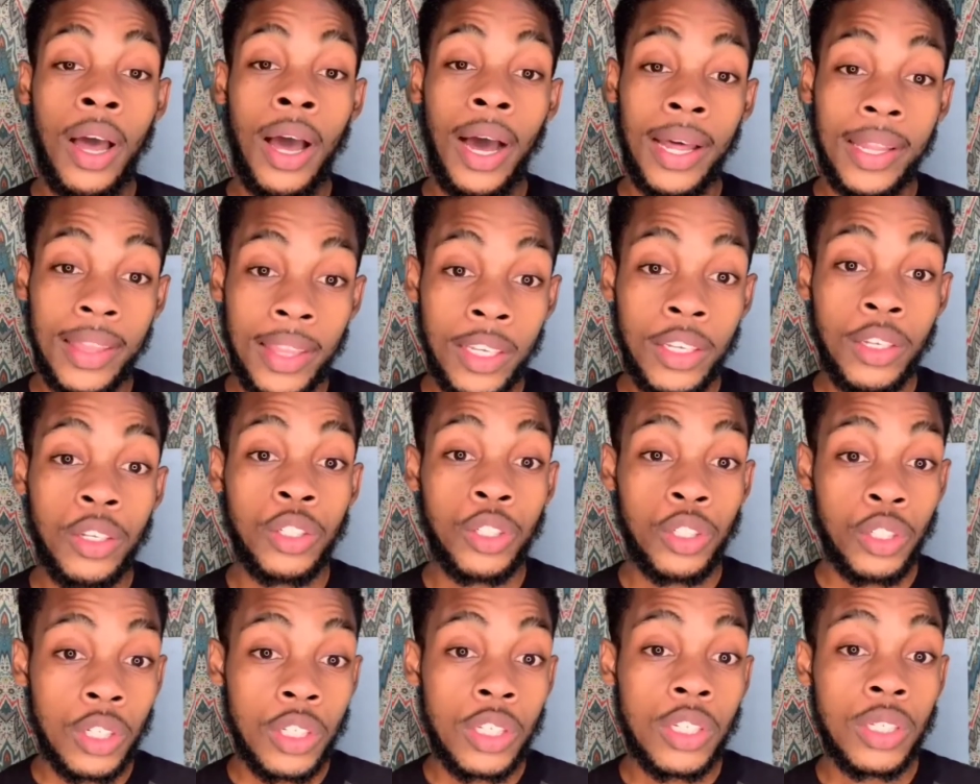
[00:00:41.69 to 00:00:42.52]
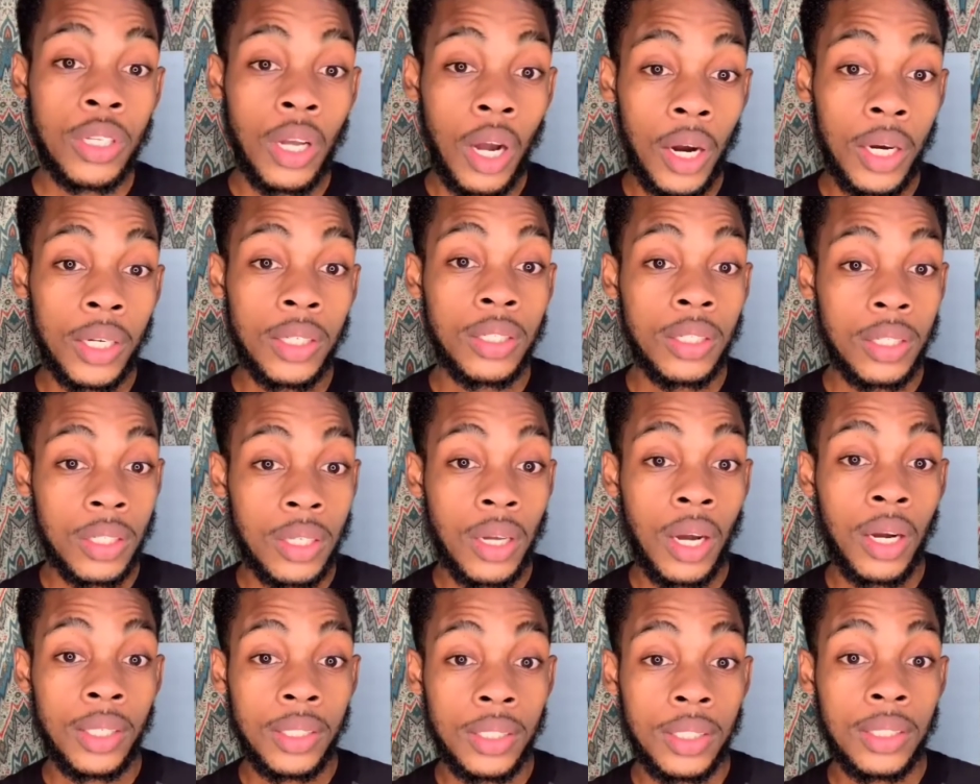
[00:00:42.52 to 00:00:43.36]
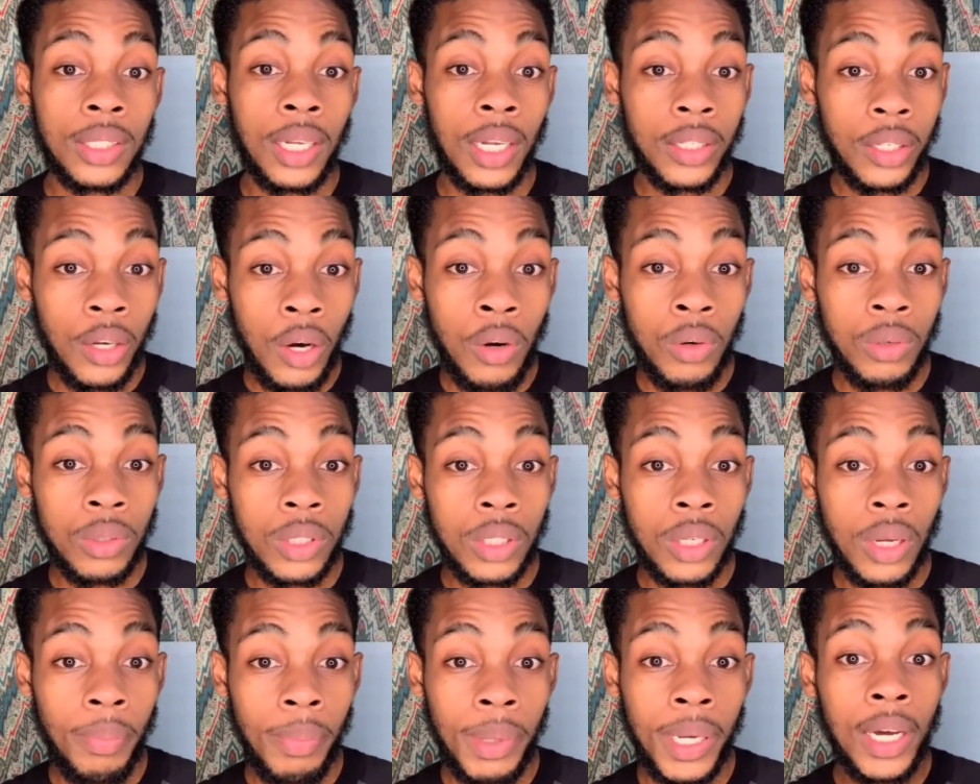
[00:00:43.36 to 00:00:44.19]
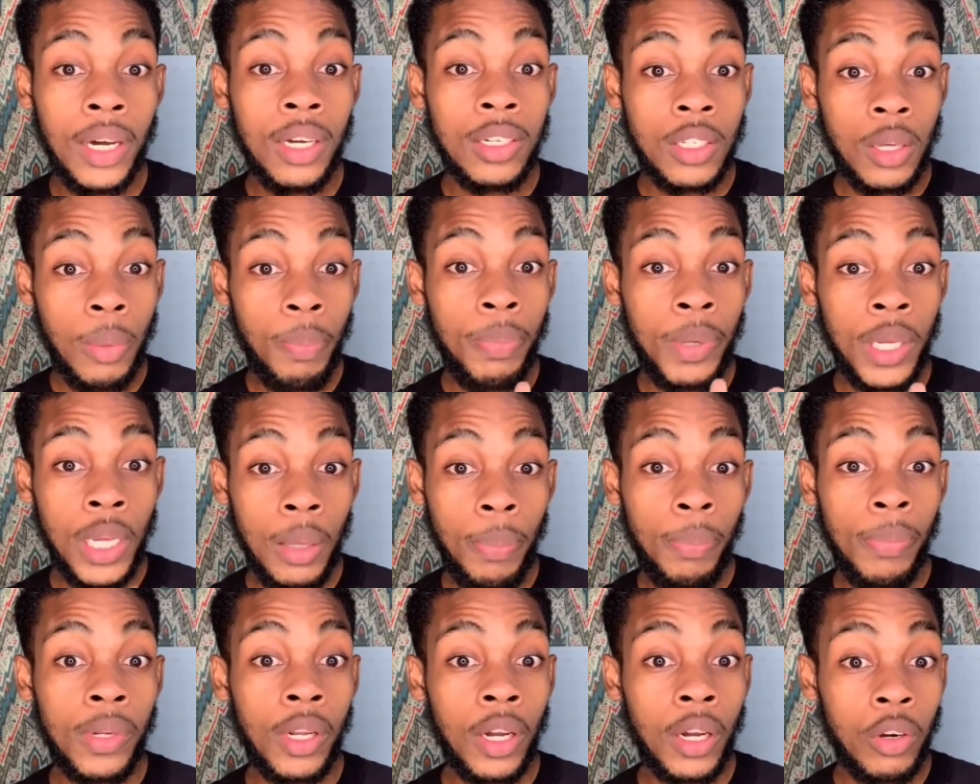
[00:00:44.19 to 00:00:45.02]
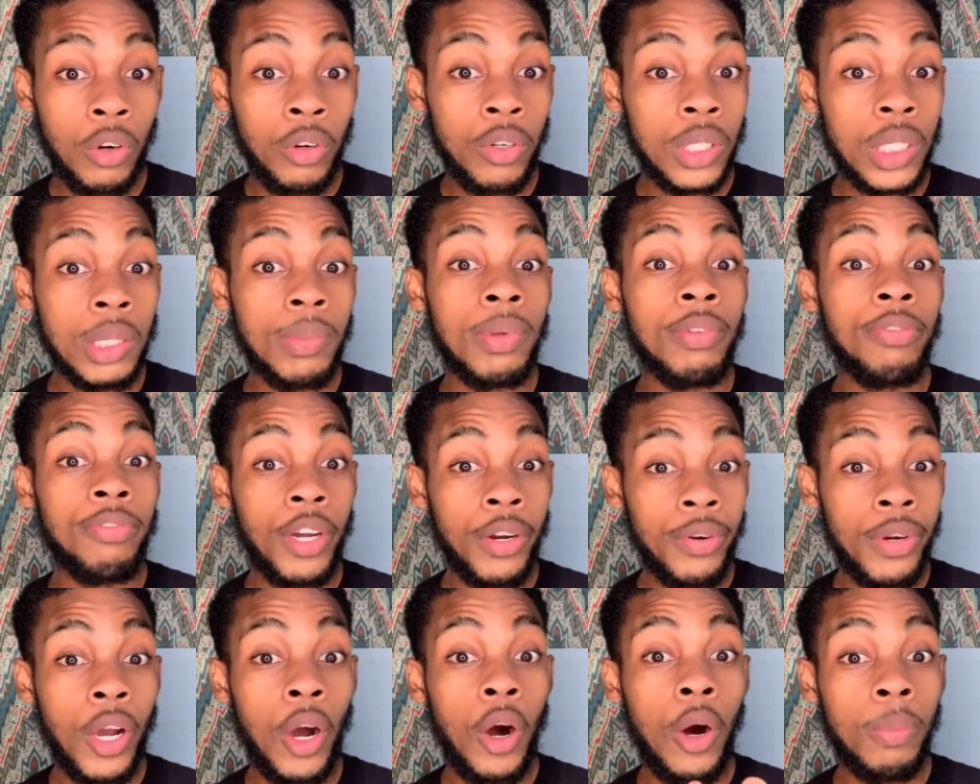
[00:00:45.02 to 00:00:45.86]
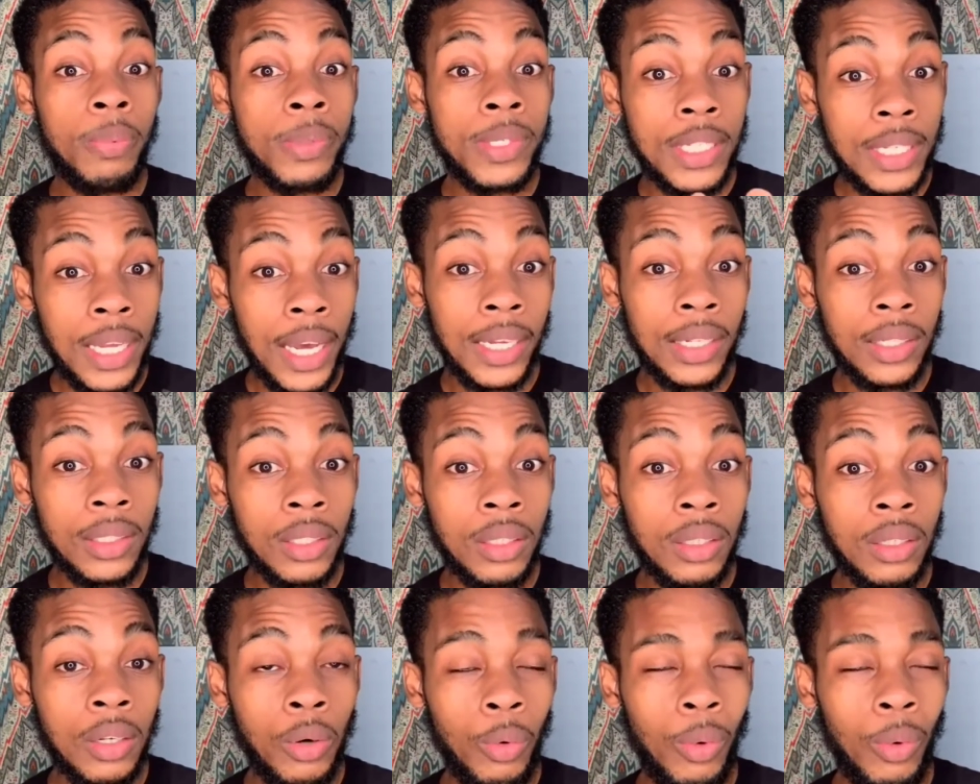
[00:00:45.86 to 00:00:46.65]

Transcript: I think you should start sorting that out because your people are going to be very upset.